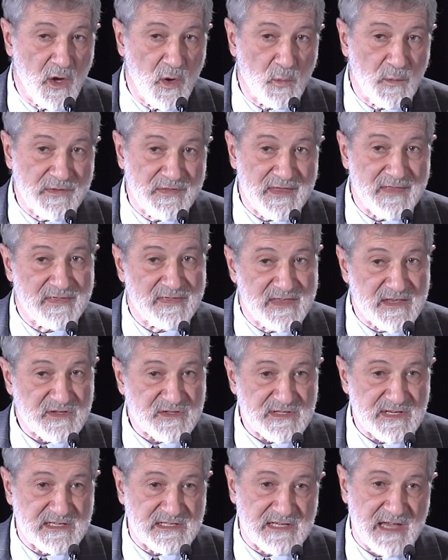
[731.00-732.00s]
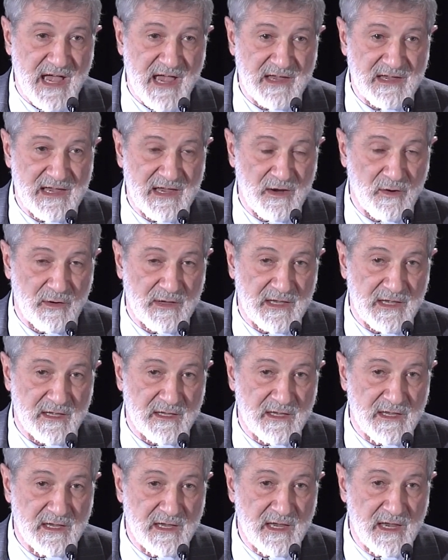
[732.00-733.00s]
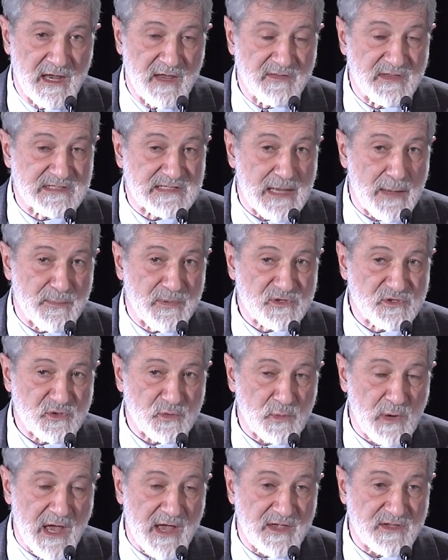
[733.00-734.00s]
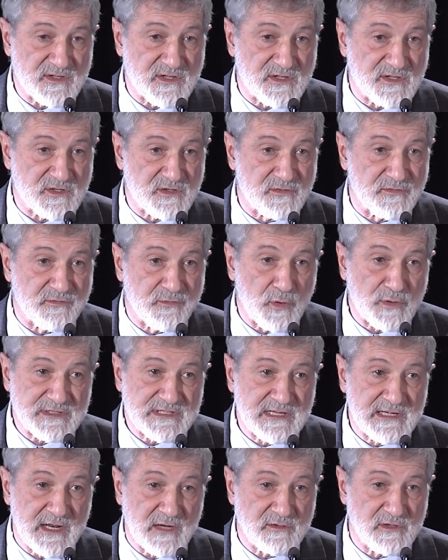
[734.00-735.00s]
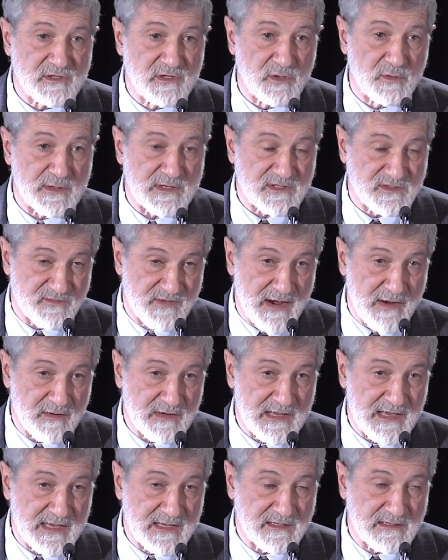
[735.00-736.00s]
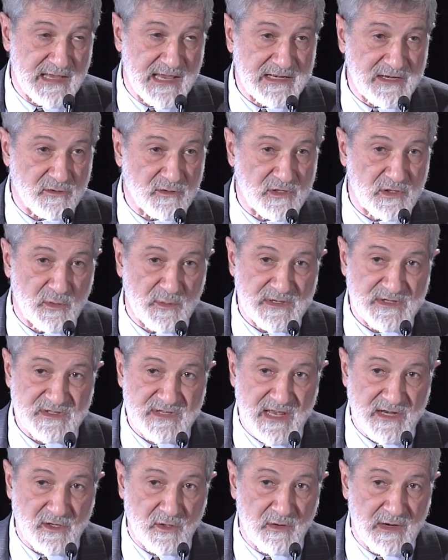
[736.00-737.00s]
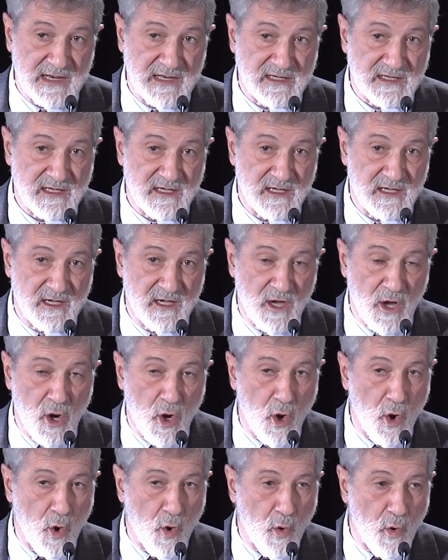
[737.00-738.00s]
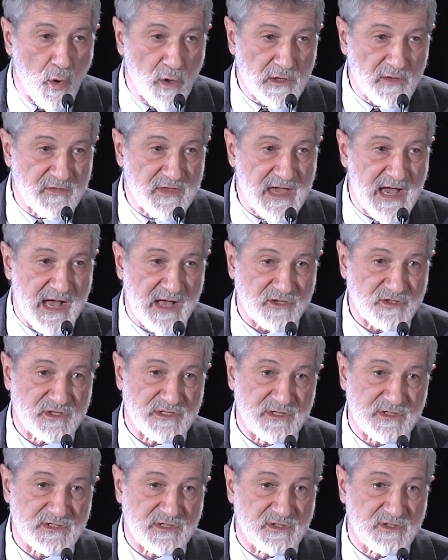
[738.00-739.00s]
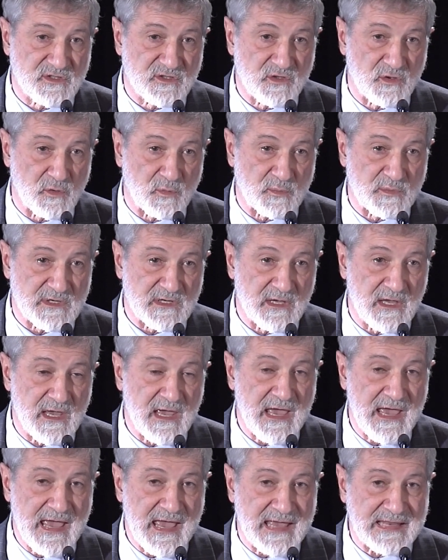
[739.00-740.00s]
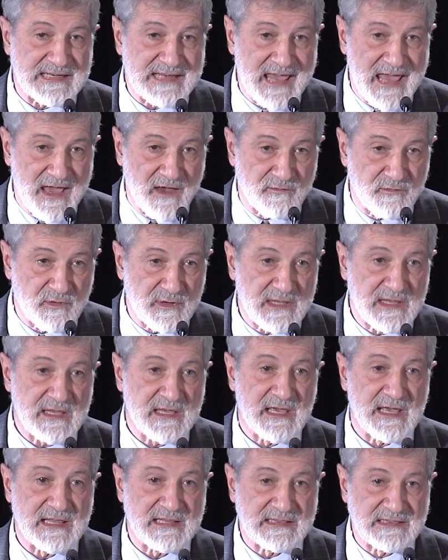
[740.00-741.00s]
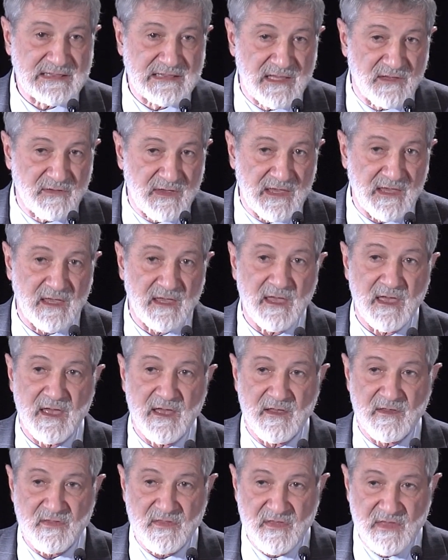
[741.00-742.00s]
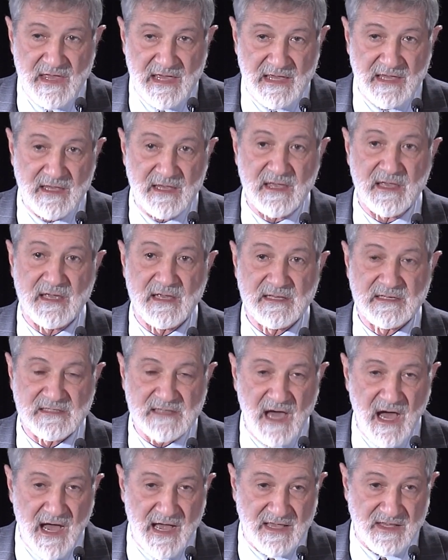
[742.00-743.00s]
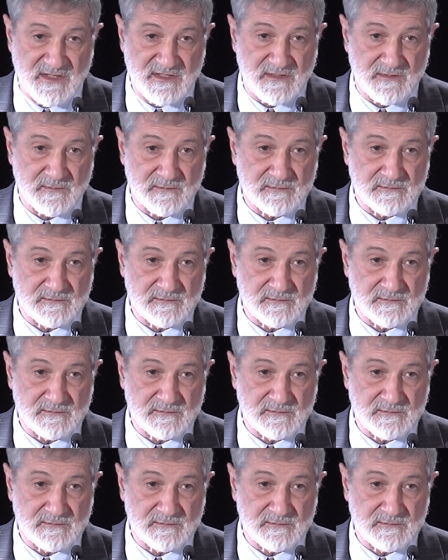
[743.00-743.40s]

Within this entire area, the temperature rises to 1400 degrees Fahrenheit, 800 degrees centigrade. All of the oxygen is consumed, and every living thing dies.